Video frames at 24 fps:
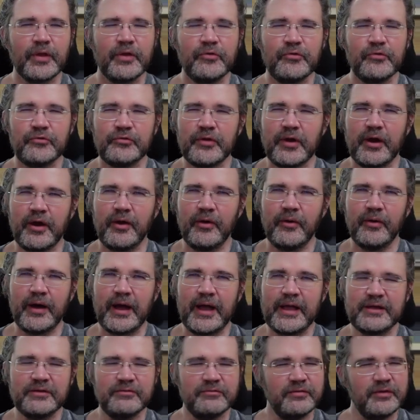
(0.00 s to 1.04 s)
So
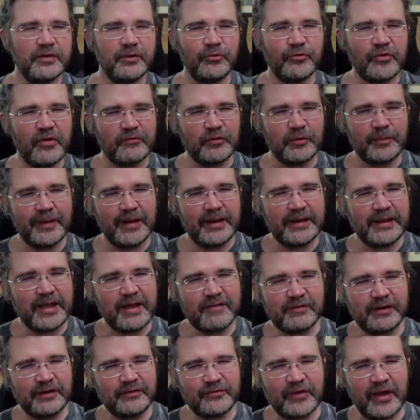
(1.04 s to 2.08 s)
I confuse everybody
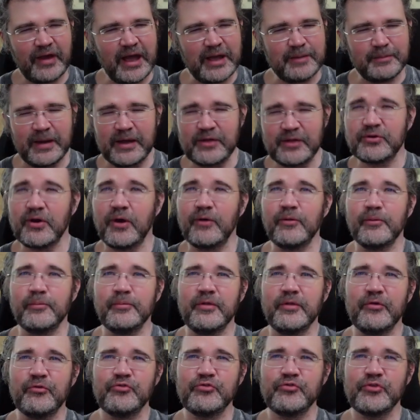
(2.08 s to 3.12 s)
every time I show them
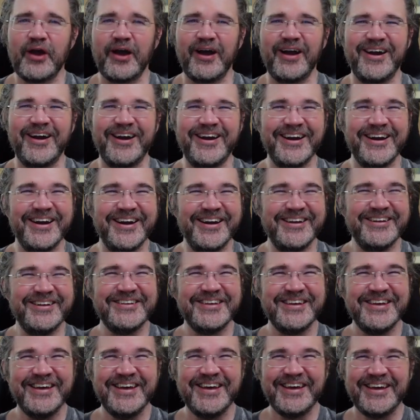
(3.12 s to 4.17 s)
this chart
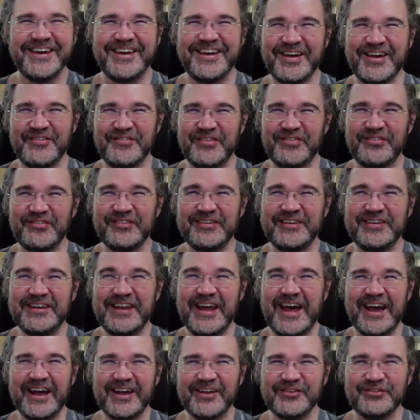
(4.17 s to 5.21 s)
because it's
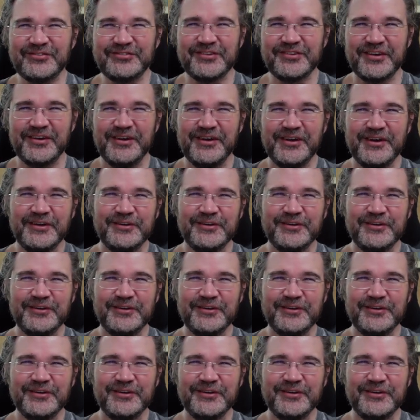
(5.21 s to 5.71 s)
next